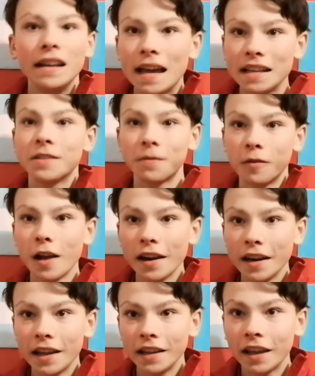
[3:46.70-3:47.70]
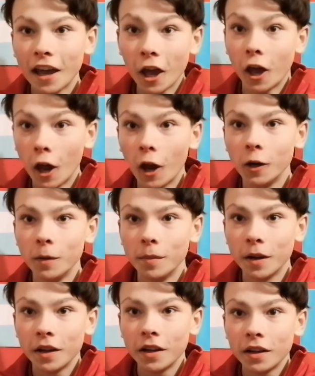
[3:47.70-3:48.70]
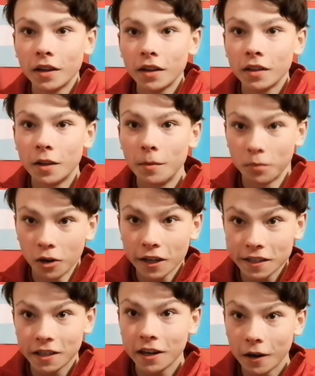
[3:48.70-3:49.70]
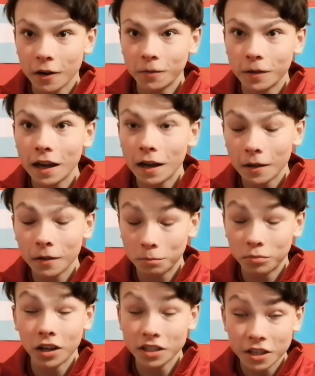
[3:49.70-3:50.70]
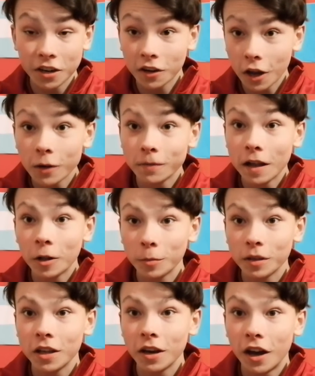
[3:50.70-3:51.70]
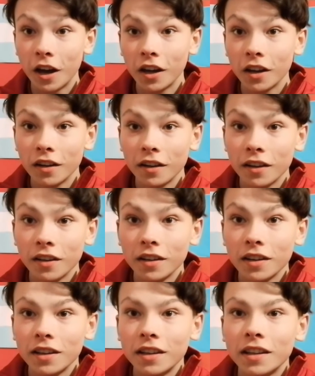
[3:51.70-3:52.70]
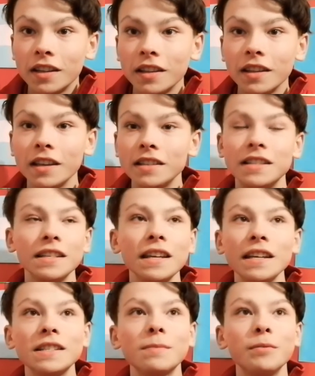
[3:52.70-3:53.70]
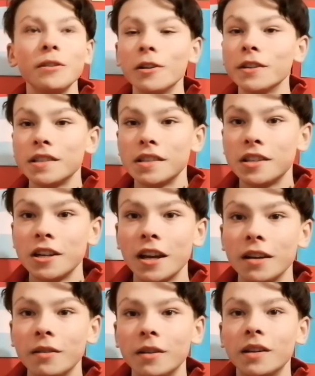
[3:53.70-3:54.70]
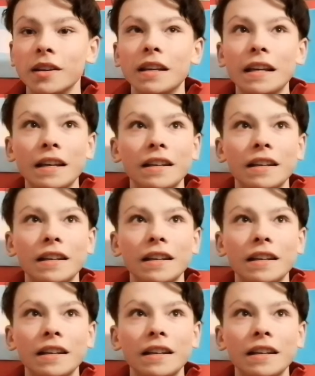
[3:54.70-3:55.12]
are less threatening at home than Brighton and Hove Albion are. It's beyond a joke.